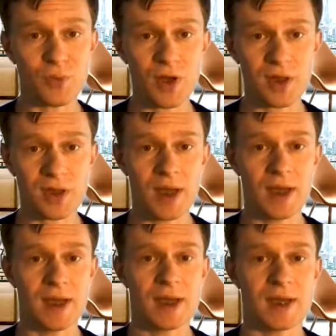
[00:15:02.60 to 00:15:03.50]
one
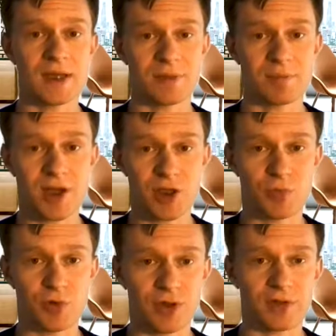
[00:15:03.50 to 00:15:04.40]
is a batch
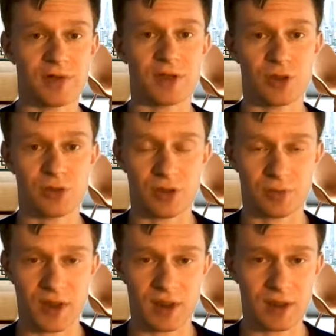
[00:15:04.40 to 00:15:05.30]
model that is not
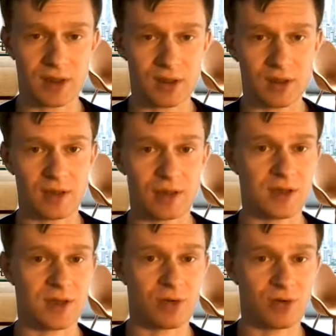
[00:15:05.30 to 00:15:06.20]
updated, and
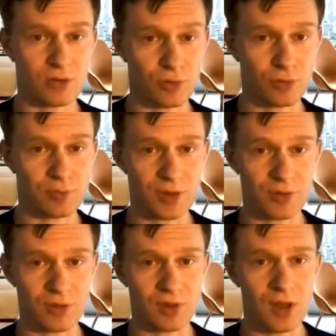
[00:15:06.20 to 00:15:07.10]
it's our lower
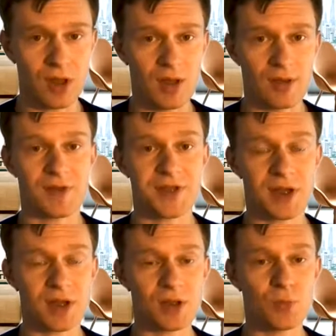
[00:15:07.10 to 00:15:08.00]
bound. The
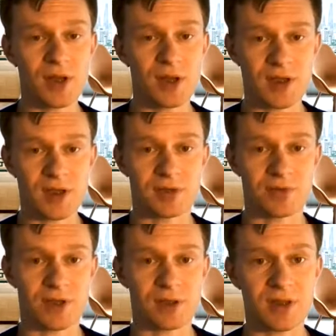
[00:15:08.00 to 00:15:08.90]
second one is a
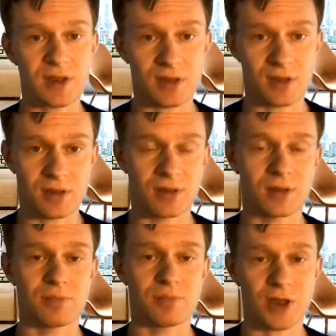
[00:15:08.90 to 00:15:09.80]
realistic
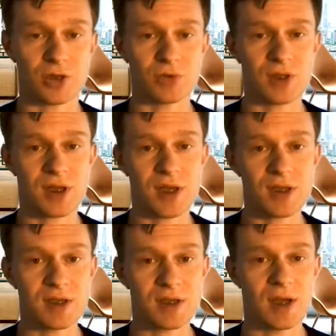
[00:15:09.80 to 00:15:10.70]
batch use
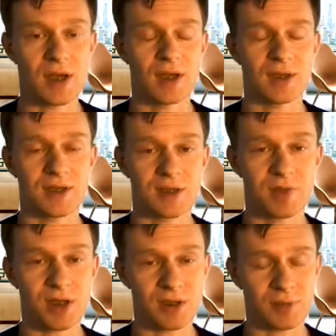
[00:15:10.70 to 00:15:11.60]
case. It is
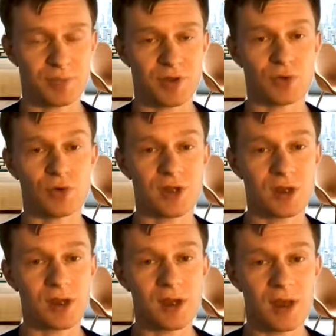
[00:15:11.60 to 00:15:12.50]
updated
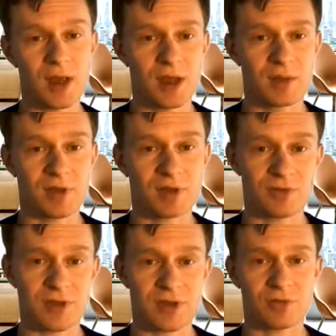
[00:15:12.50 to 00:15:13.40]
periodically, but there
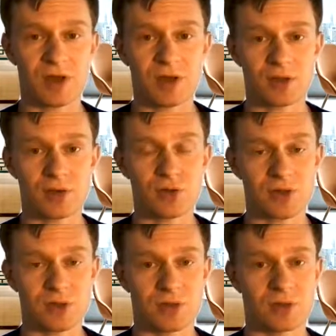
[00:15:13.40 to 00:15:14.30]
is a training
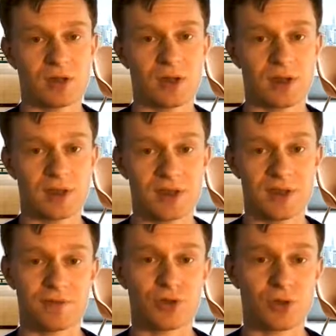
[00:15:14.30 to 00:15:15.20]
cost. It
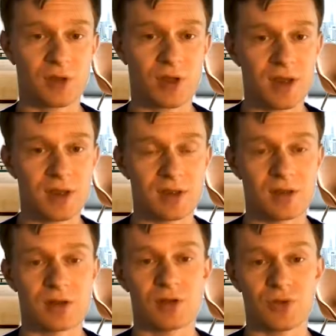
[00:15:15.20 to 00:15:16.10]
is visualized
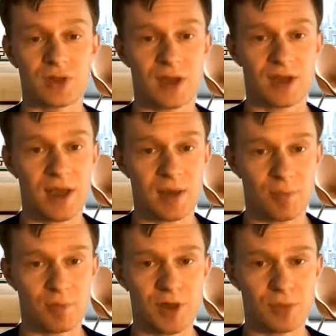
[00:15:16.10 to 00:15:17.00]
using a
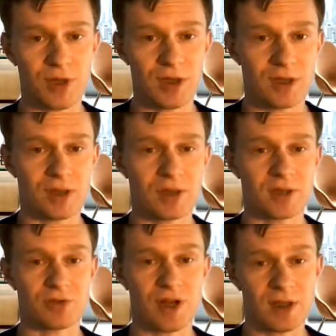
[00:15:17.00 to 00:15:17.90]
gap between
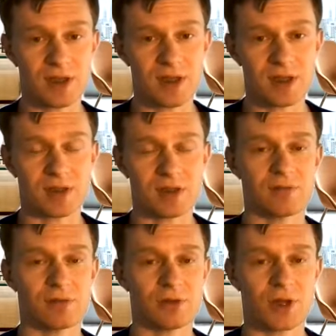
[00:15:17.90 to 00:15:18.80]
training data and
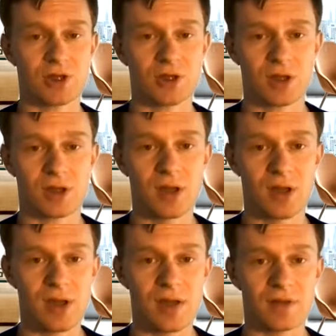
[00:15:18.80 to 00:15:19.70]
evaluation.
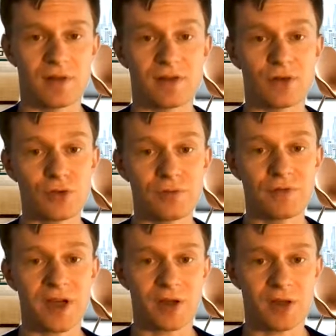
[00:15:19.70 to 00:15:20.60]
The third
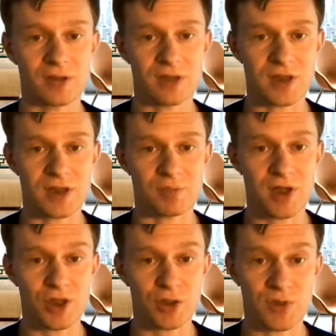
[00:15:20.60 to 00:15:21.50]
variant is a
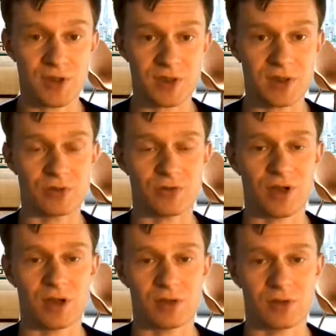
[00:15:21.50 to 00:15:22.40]
batch with zero
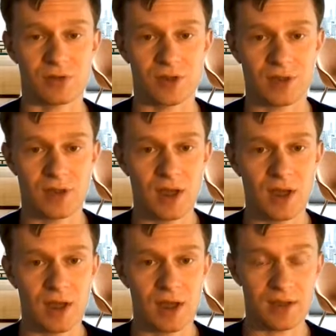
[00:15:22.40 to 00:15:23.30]
training cost,
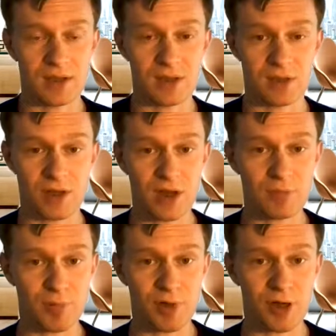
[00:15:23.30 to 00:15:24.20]
and it's our
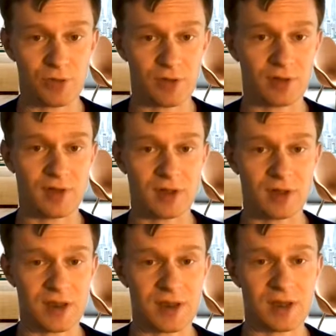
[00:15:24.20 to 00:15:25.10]
upper bound that
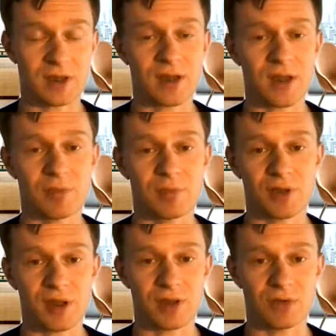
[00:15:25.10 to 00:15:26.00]
is
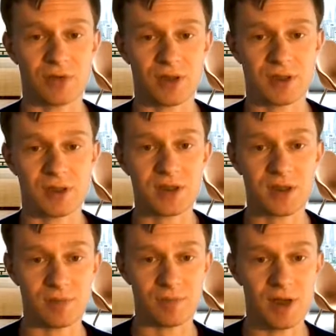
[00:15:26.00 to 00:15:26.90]
unattainable in a real
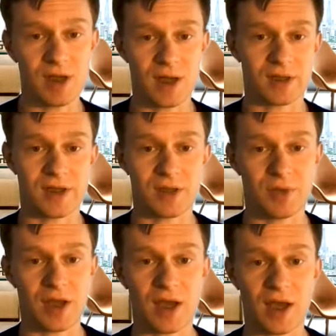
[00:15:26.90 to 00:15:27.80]
system unless we
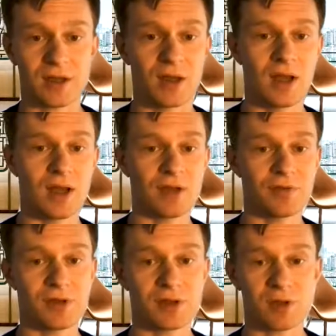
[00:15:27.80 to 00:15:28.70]
had
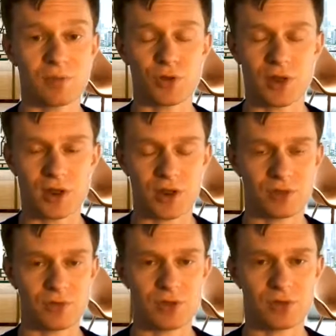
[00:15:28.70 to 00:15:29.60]
infinite
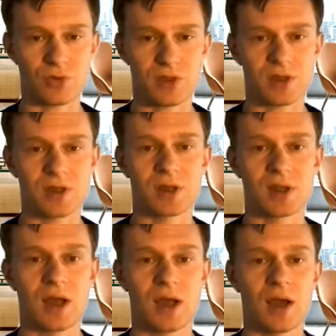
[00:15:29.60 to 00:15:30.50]
computational resources.
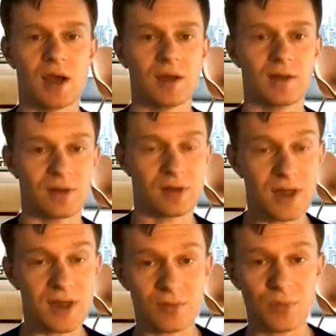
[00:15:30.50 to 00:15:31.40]
The
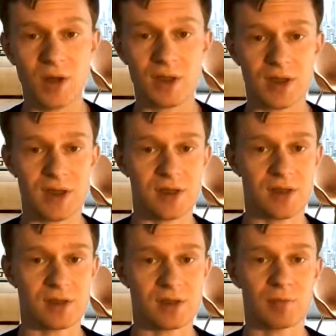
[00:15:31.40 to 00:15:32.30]
last one
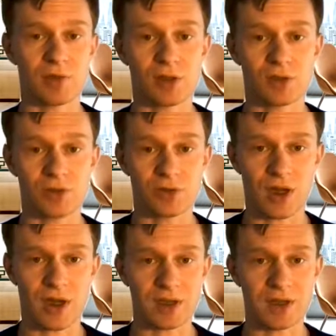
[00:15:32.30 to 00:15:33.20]
is a Lambda learner,
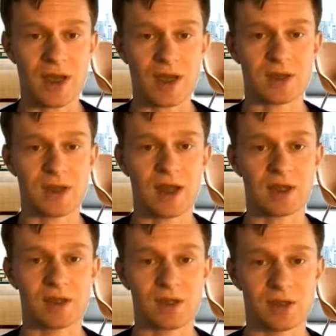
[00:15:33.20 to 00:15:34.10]
and it has
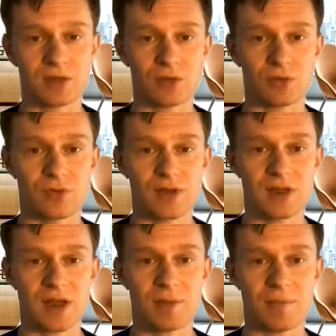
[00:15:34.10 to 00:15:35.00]
access to the
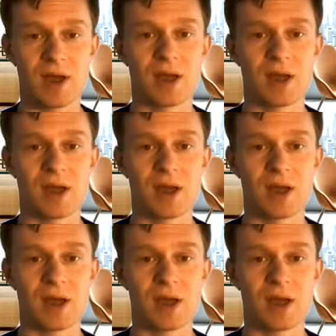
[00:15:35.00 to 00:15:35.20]
same